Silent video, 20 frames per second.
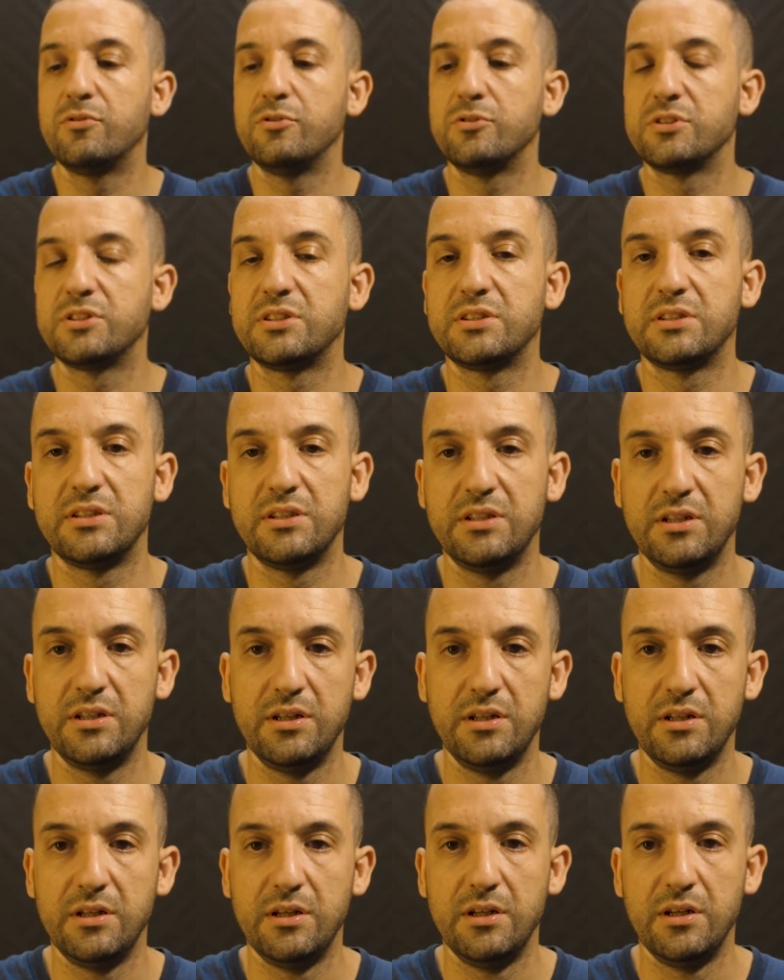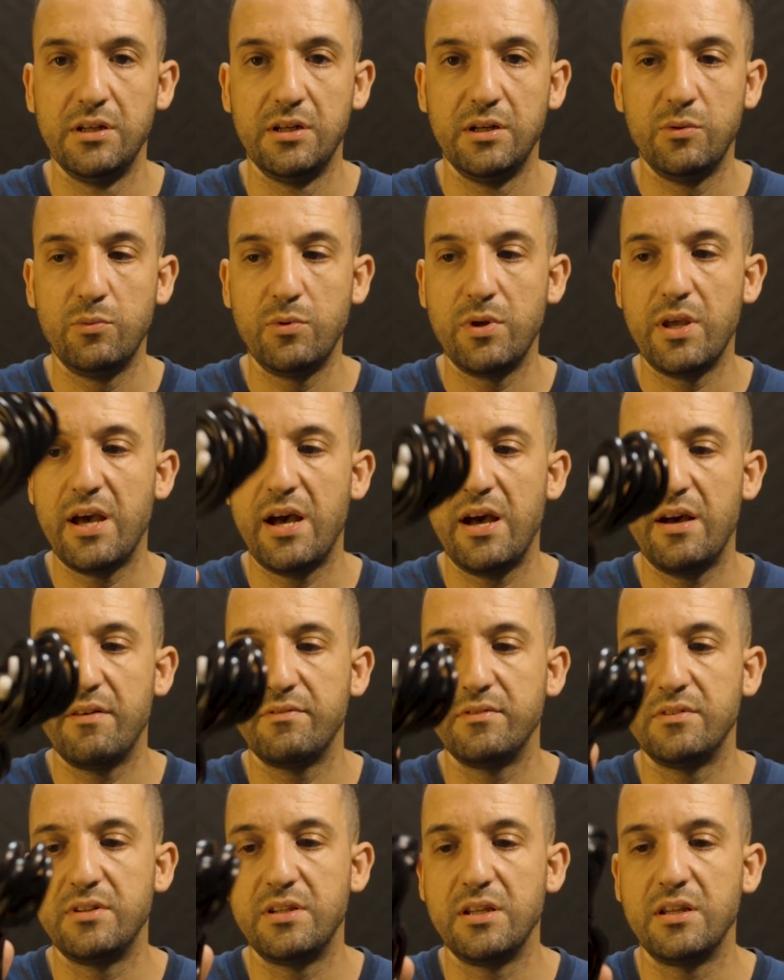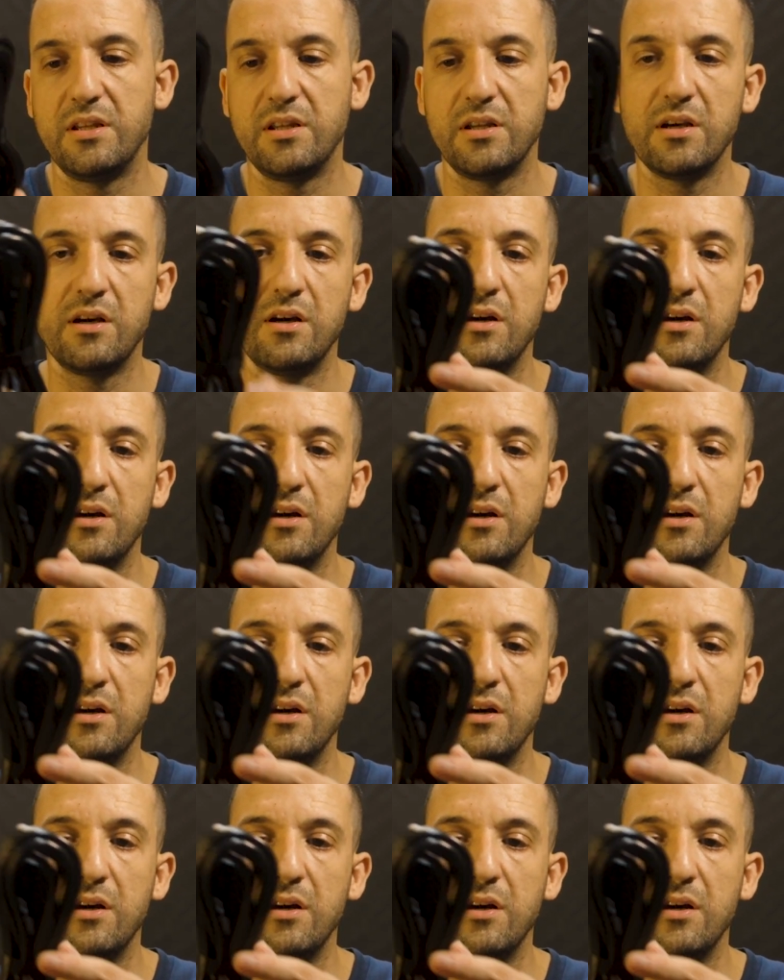course, we have the